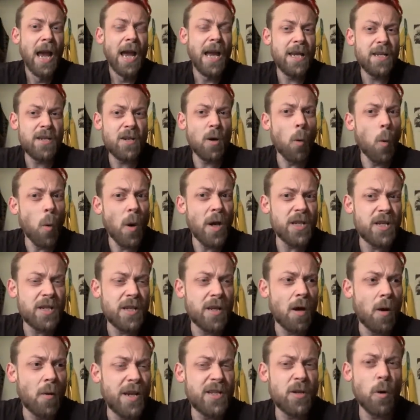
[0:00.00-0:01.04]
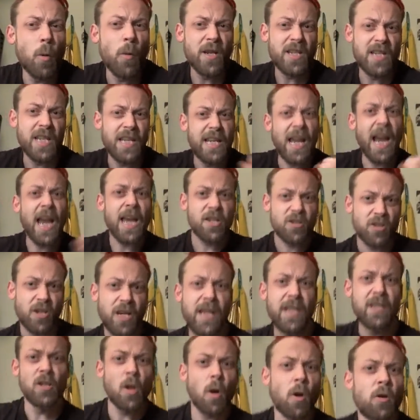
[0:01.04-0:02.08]
He's always, you know, he's always engaging
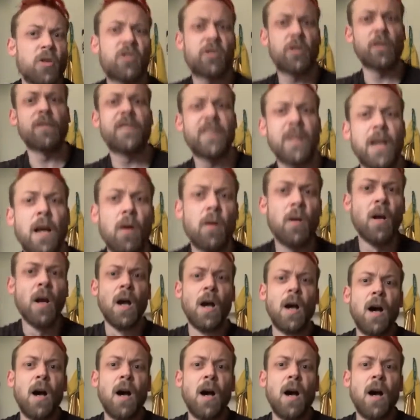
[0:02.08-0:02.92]
in lots of, you know,